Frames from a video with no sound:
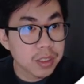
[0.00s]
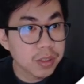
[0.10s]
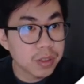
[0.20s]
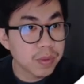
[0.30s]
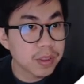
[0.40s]

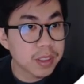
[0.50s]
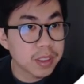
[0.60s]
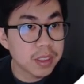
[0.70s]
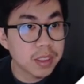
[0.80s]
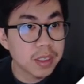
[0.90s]
you will
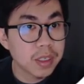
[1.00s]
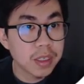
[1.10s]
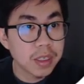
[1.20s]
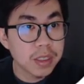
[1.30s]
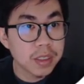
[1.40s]
see
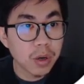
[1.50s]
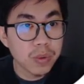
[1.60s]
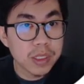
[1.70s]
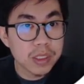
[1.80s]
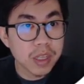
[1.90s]

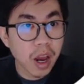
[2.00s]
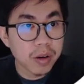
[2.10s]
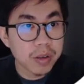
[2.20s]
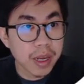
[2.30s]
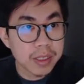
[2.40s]
Tailwind
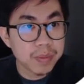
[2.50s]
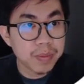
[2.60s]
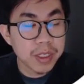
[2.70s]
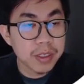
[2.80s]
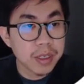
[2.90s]
styles has been